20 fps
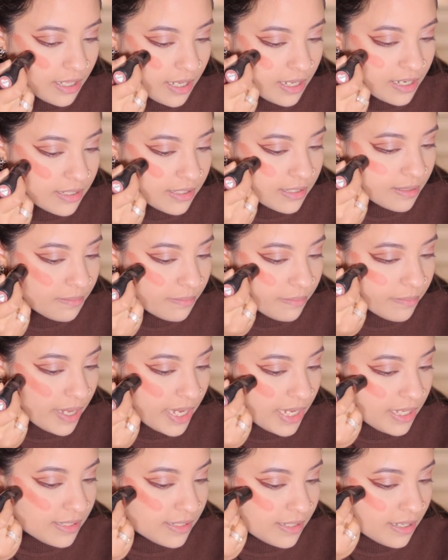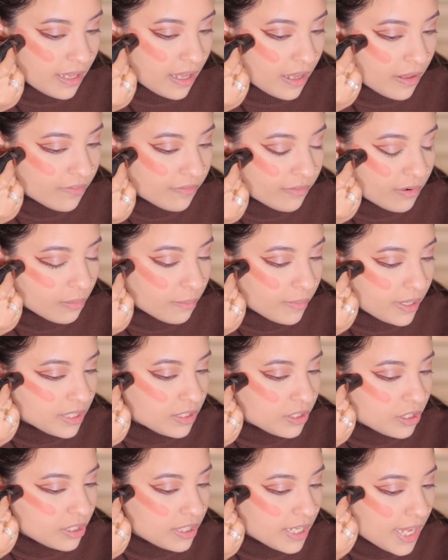that is amazing for me
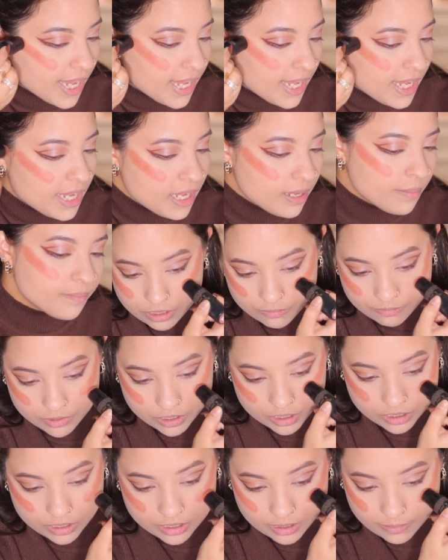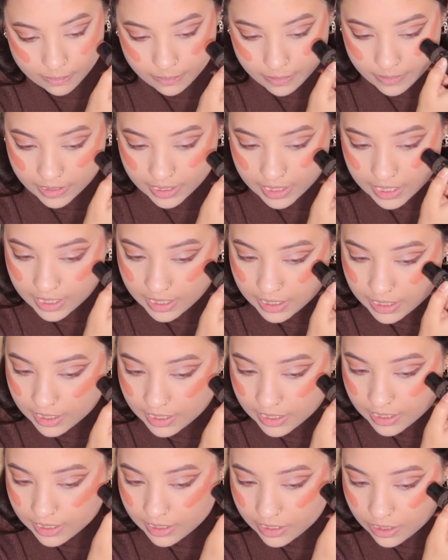today. I'm just
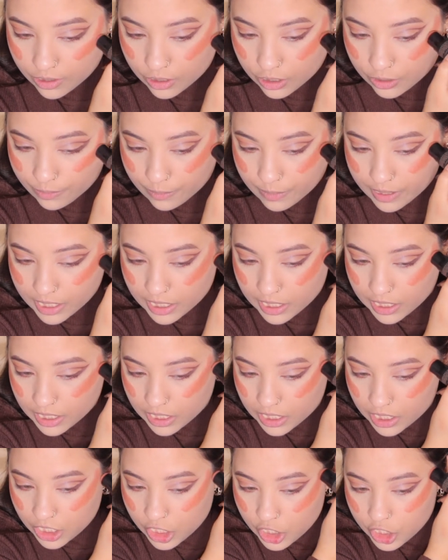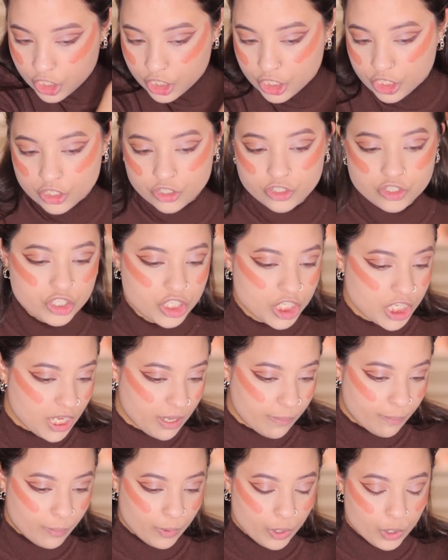applying it on my
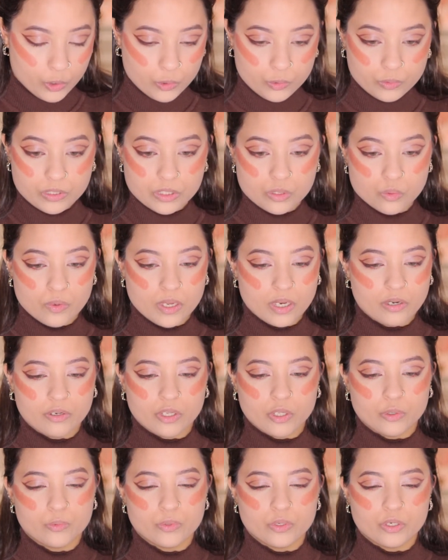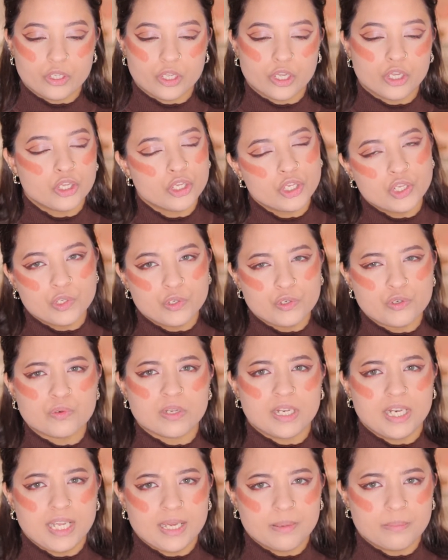cheekbones where you would
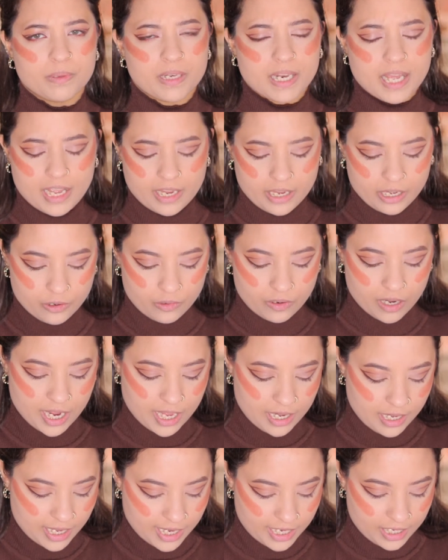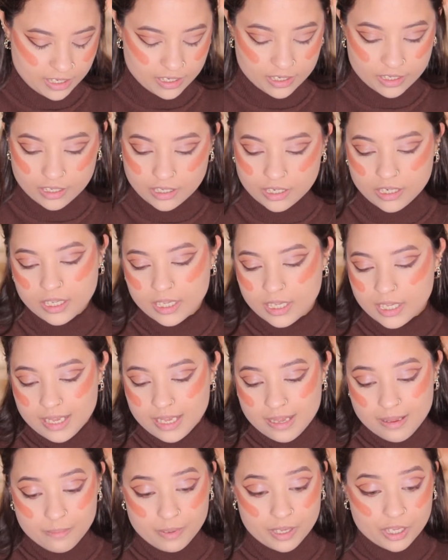usually apply your highlighter,
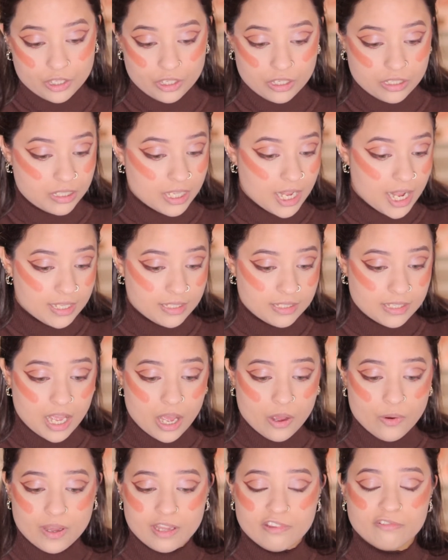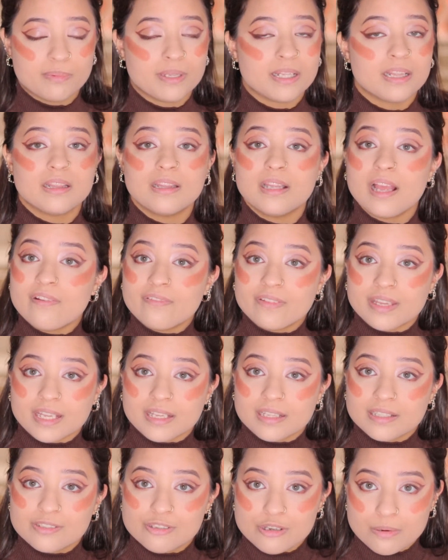because that's how I've been loving
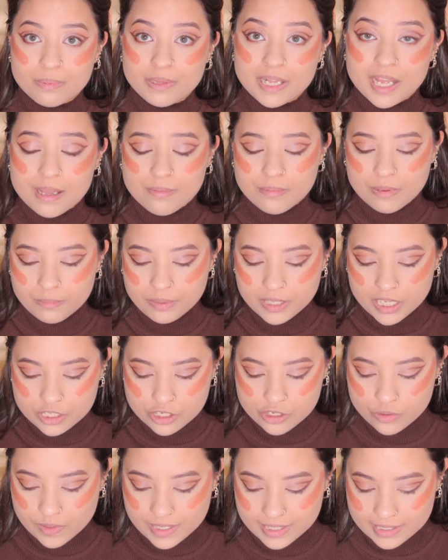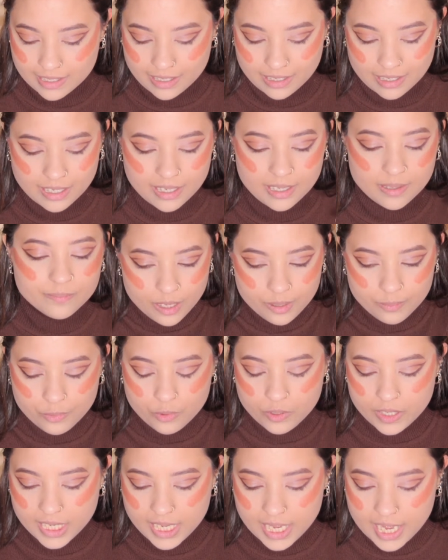to apply my blush recently.
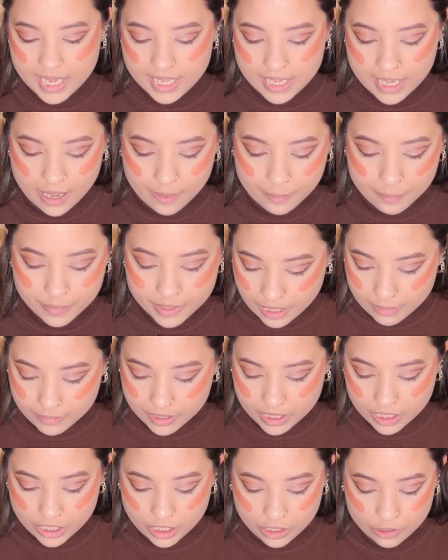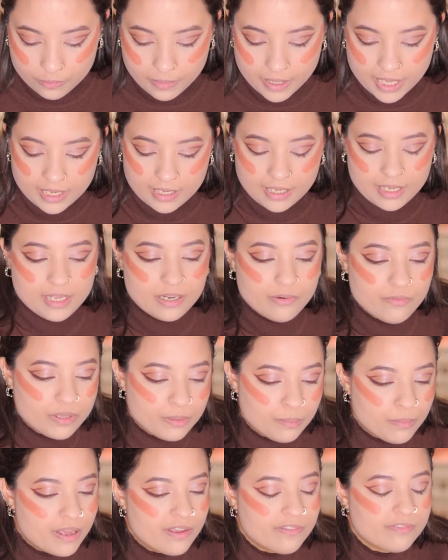Pretty high up. I'm gonna go back in with
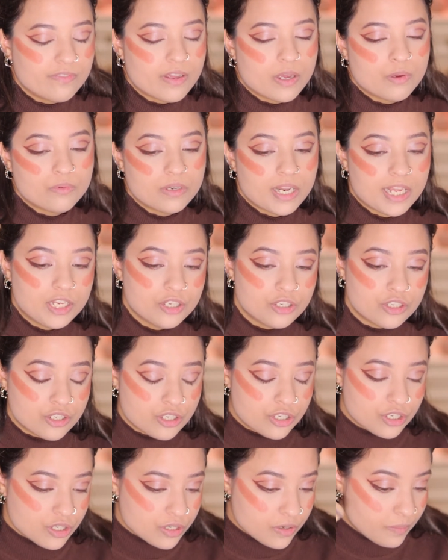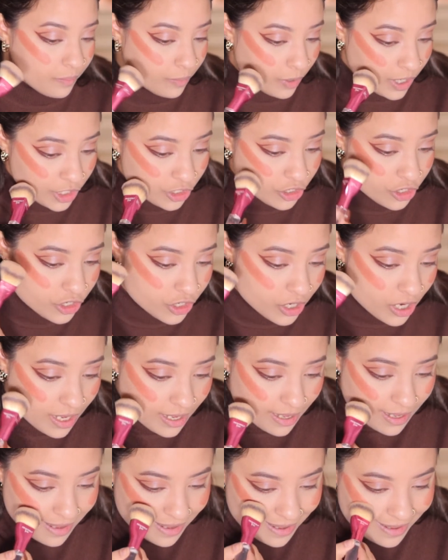my foundation brush
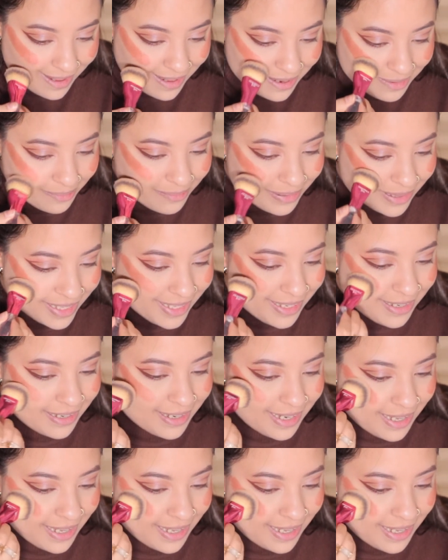and blend it